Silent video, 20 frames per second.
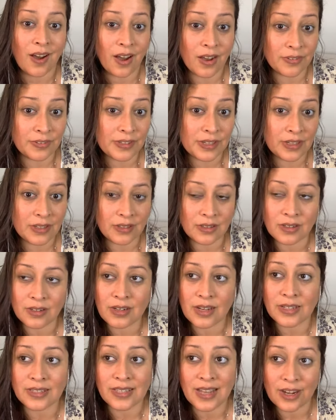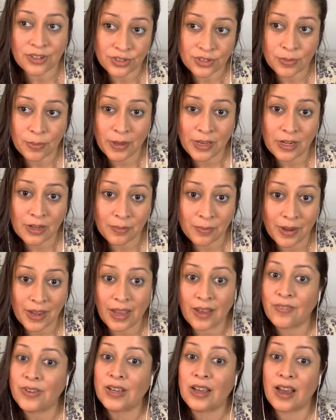often exacerbated by
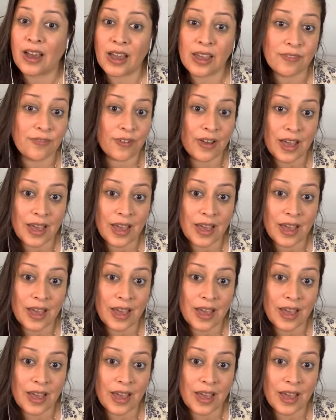having a high